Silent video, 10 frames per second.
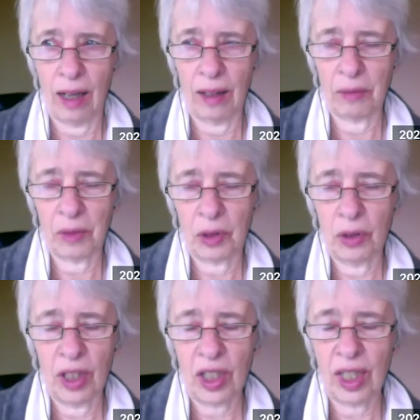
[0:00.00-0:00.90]
2
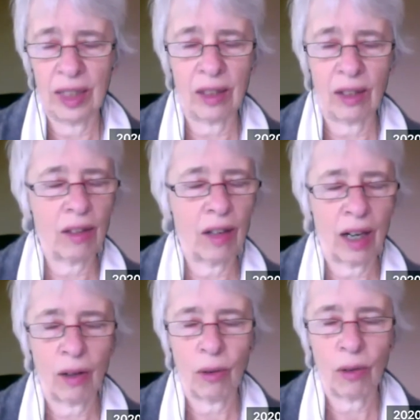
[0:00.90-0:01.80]
years later, I
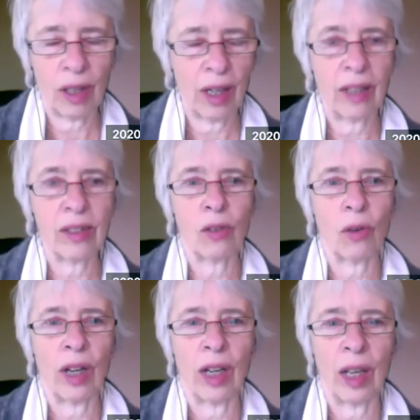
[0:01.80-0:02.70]
organized
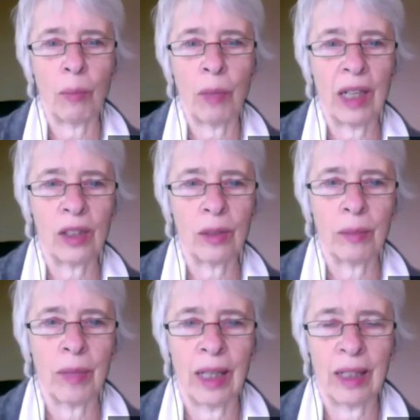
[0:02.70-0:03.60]
training in Belgium,
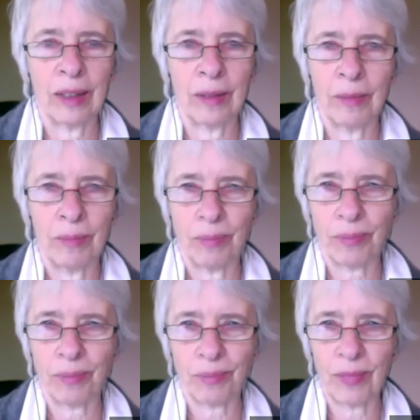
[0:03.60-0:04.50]
and
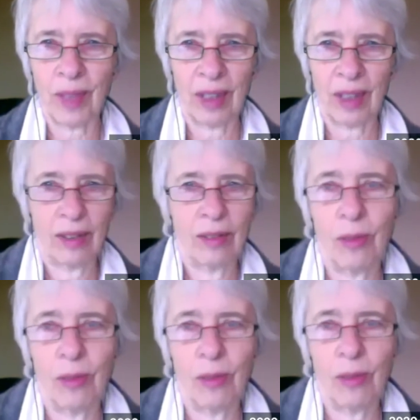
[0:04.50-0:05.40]
from
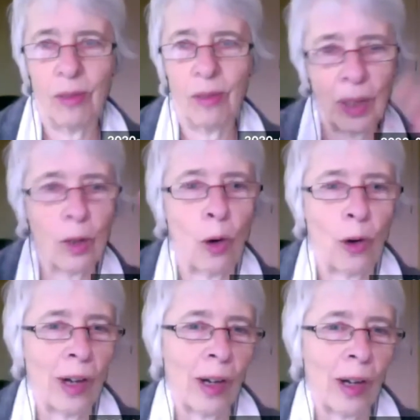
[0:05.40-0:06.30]
there it went on and
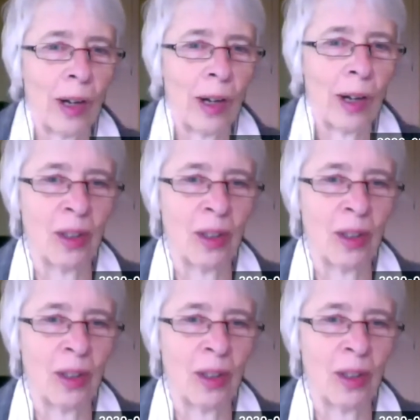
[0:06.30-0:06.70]
on and on.